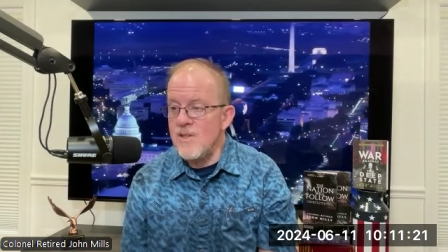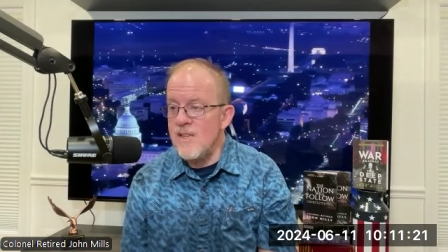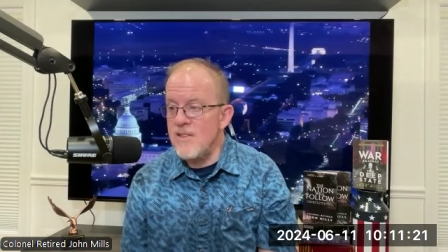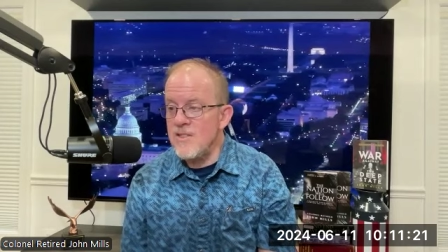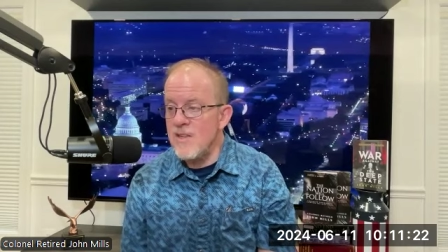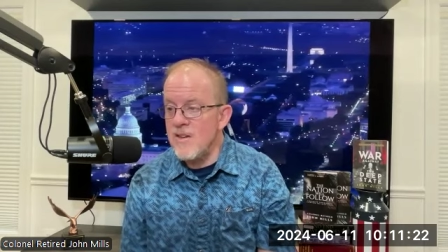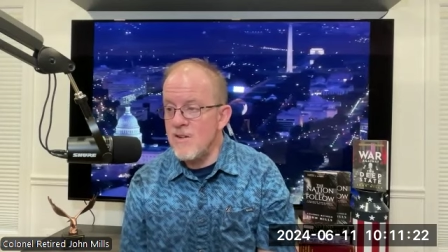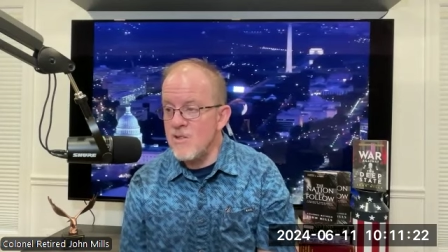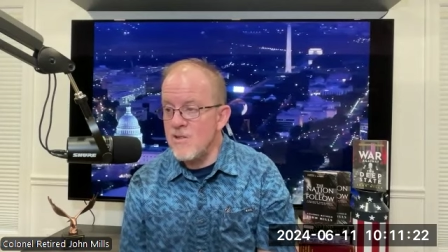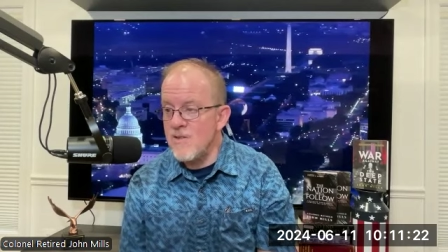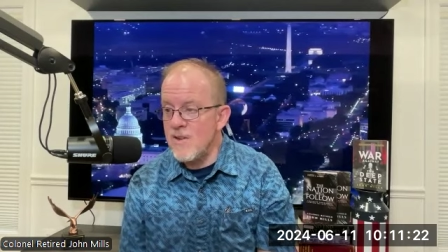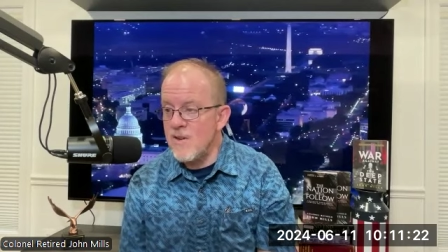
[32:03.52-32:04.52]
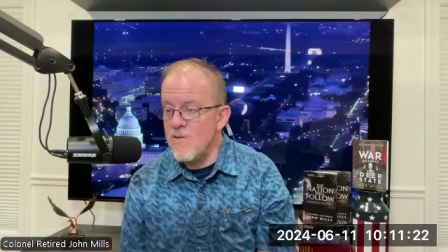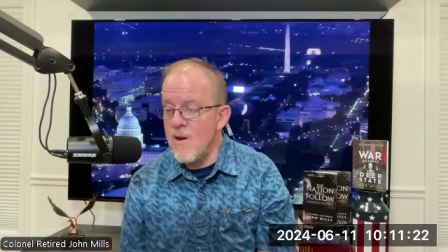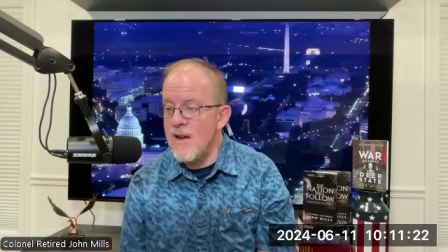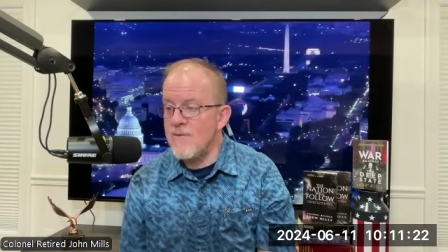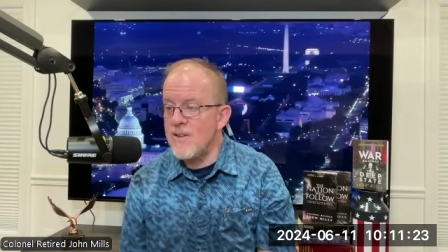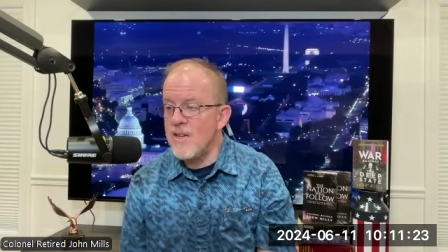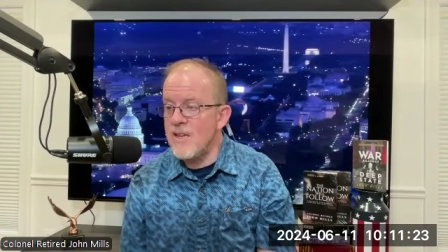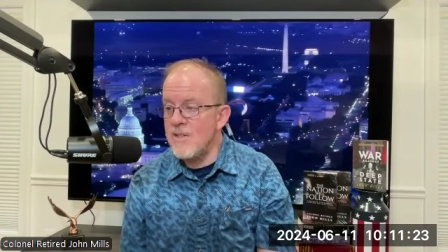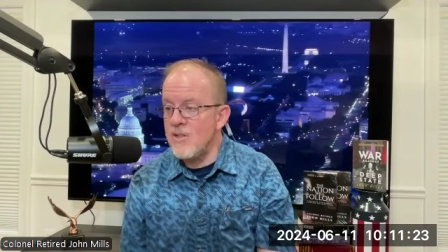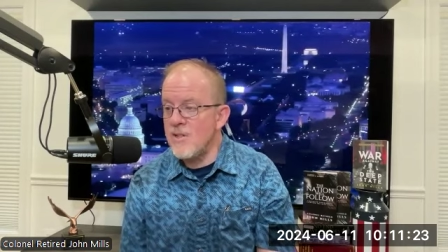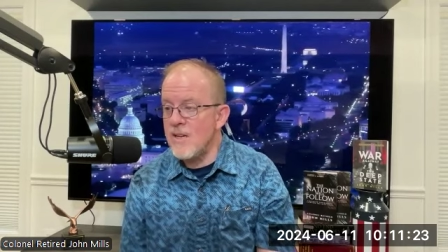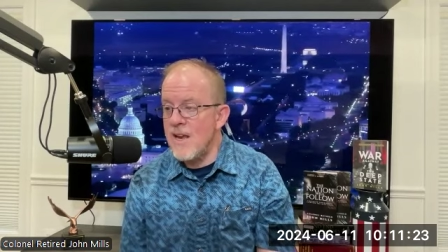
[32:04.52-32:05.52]
key centers of gravity in
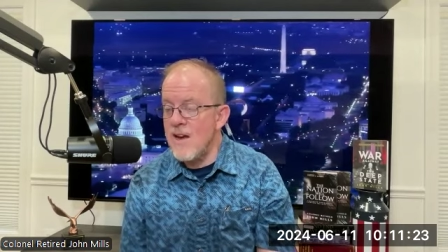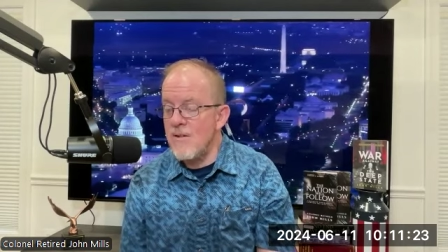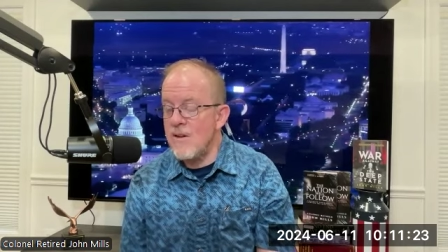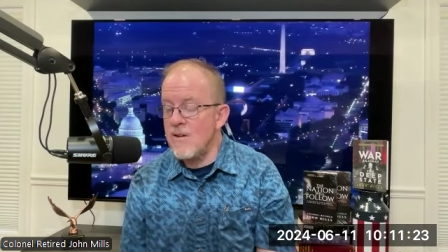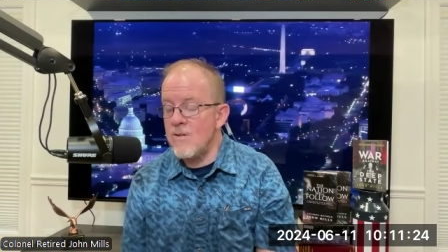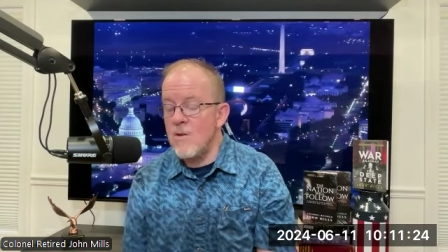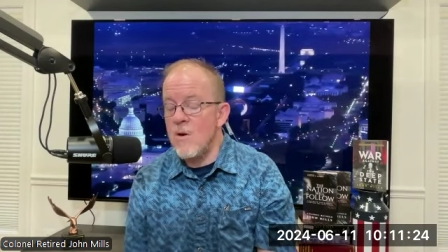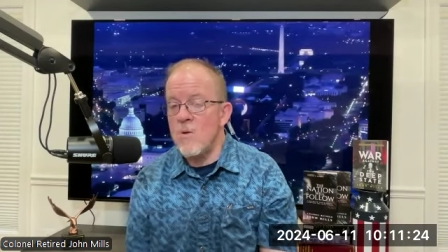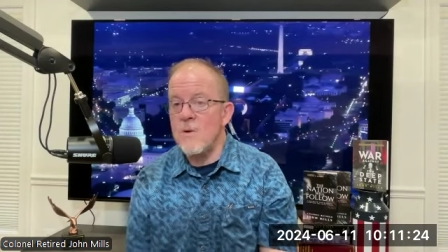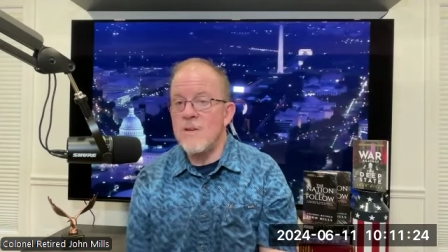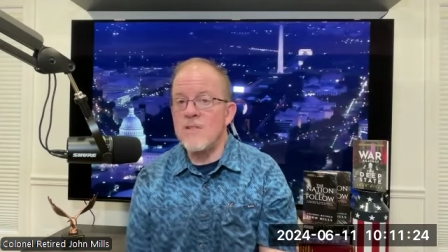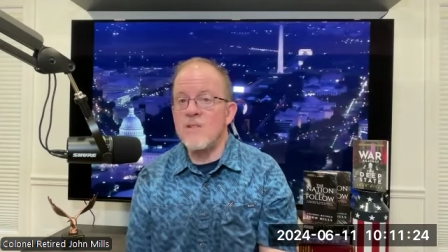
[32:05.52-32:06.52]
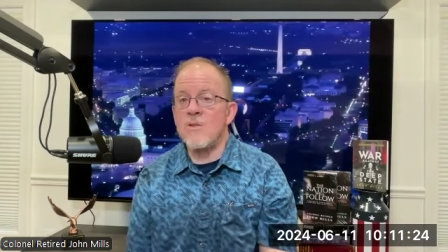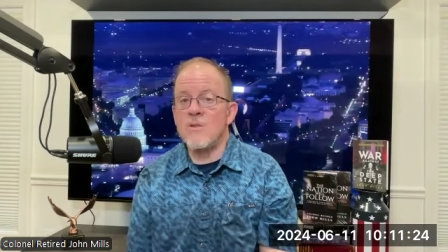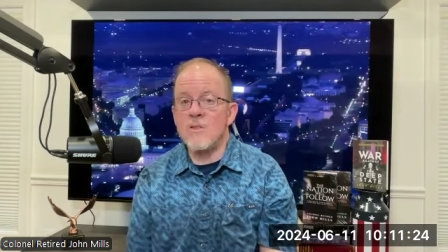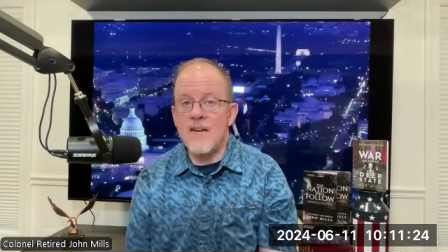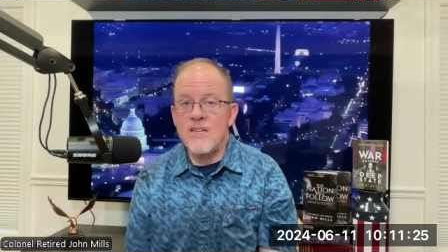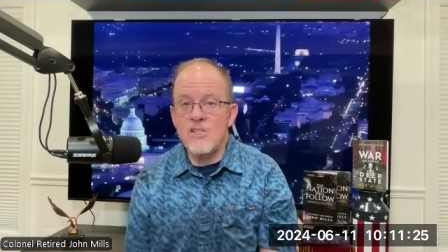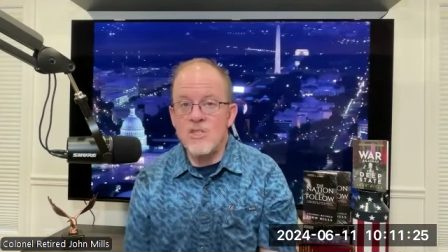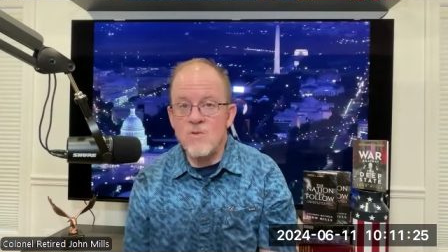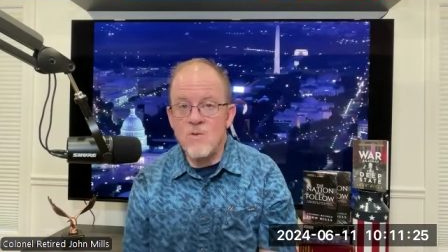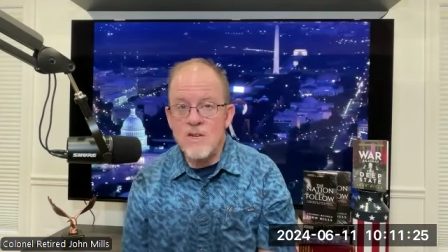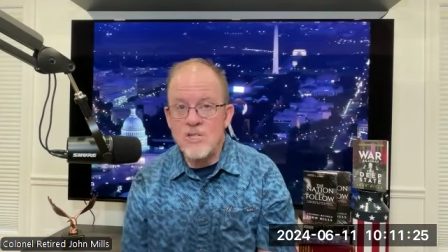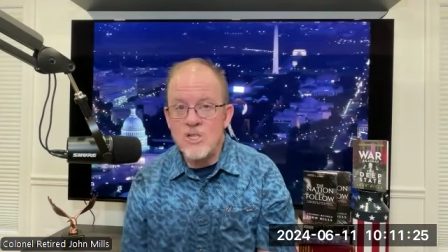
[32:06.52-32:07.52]
your county are always your election
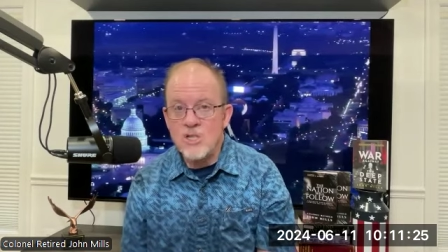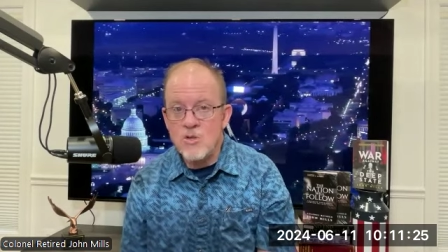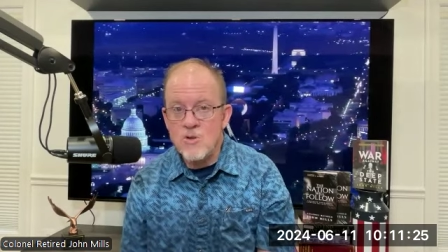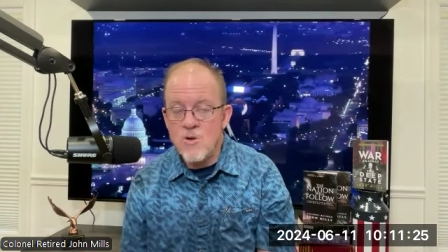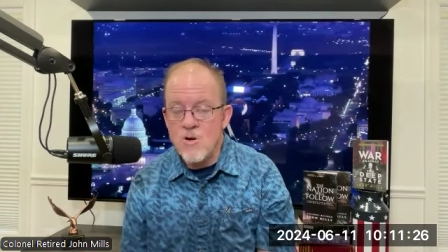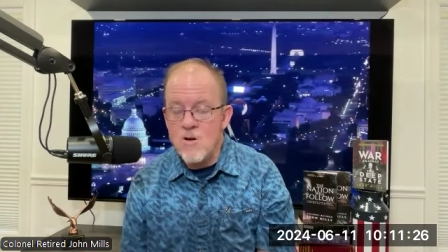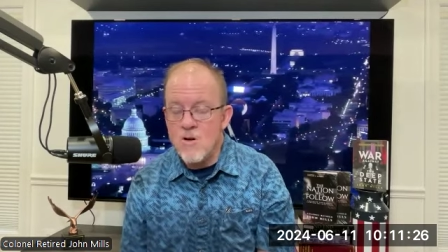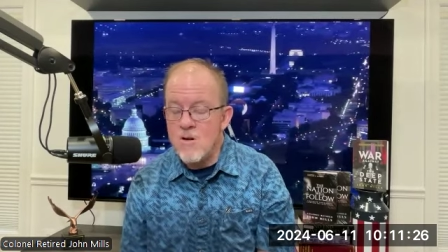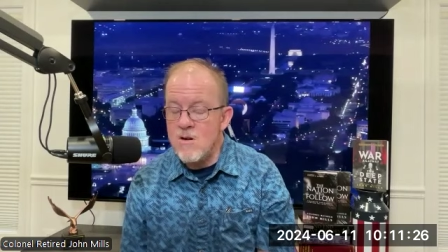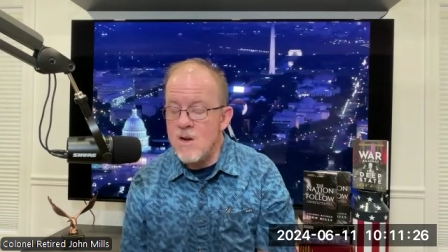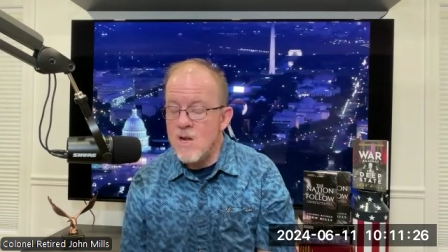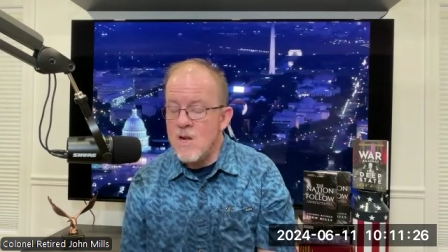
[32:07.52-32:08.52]
registrar